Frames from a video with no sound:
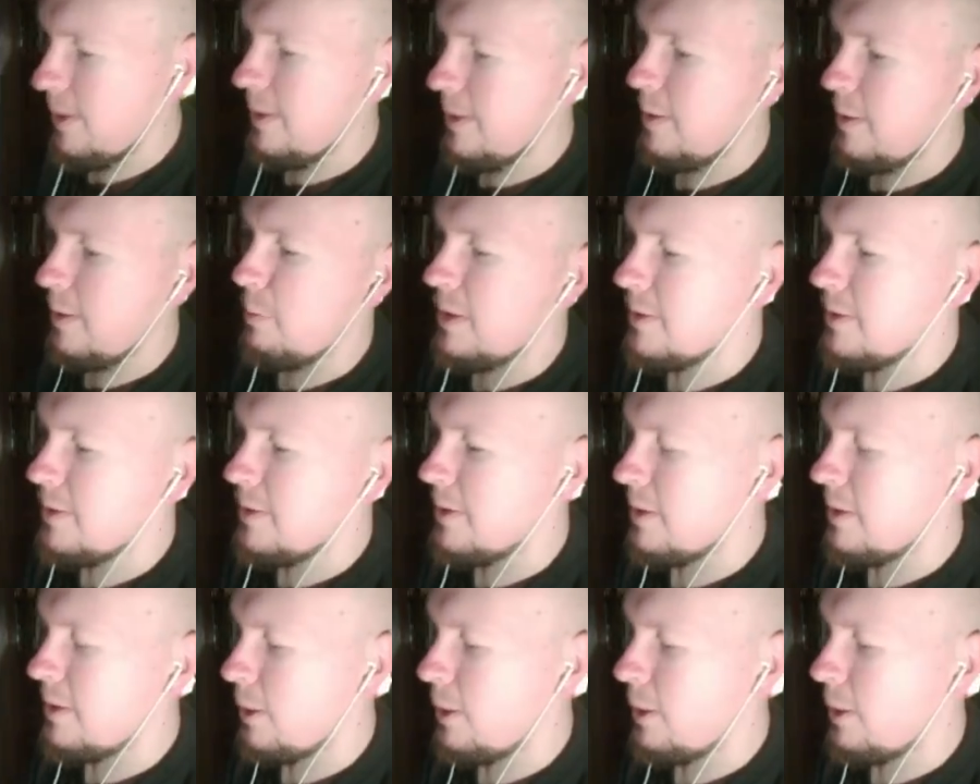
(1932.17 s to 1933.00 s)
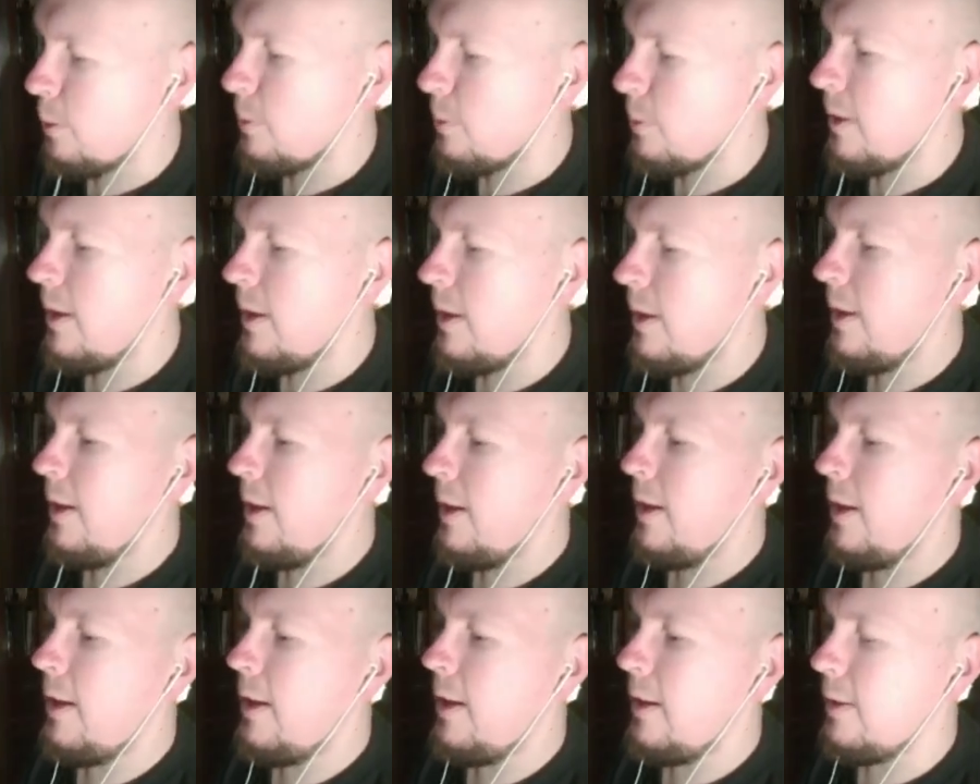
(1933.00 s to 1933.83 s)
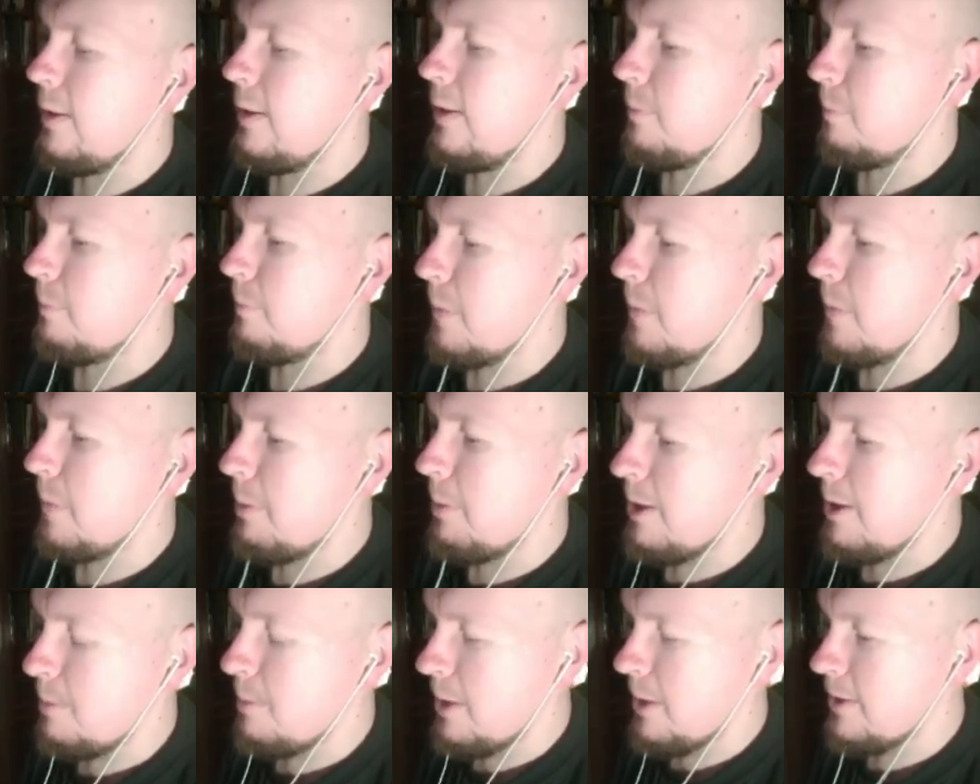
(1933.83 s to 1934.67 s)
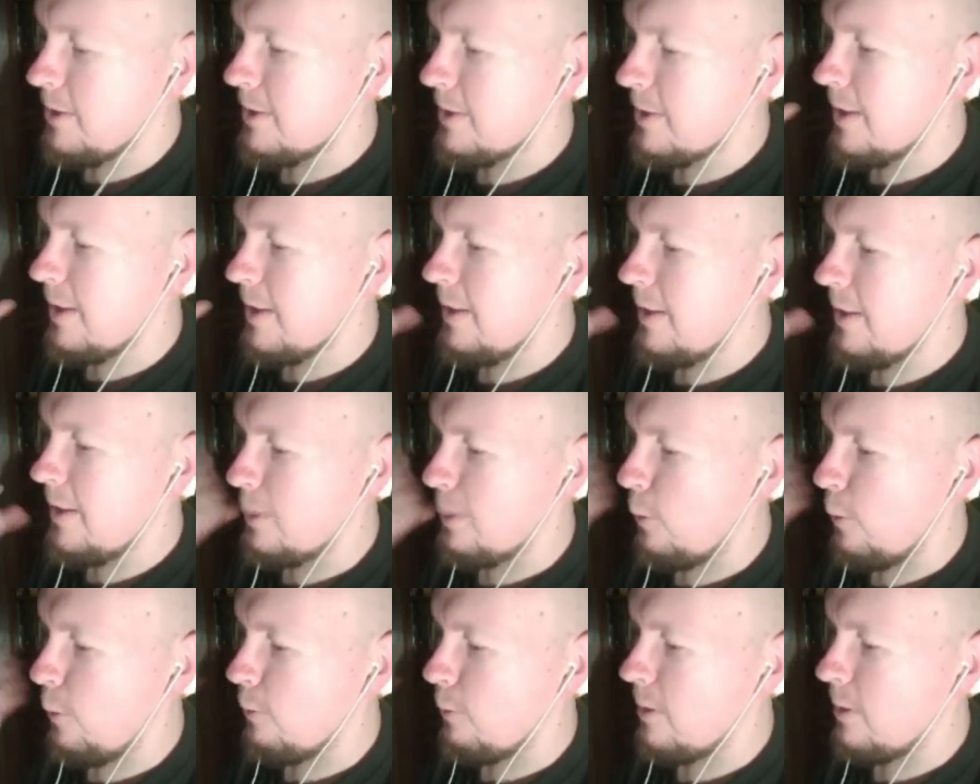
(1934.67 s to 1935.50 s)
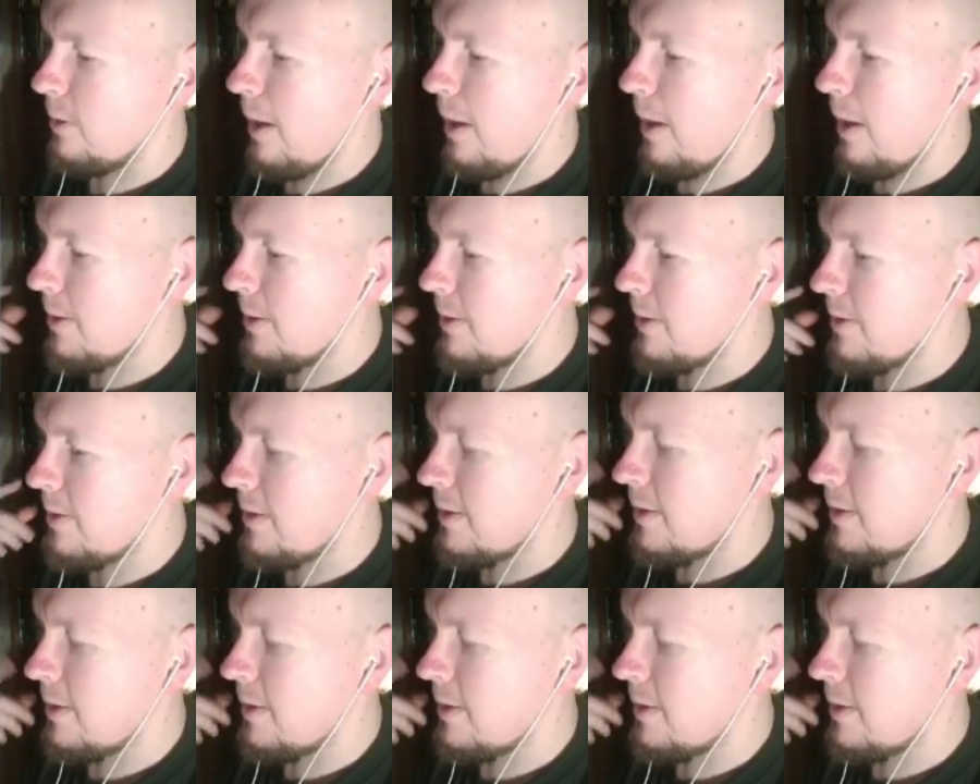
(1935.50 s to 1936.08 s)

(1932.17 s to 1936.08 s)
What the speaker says: the tone, and maybe he means that it's overlapping his tinnitus.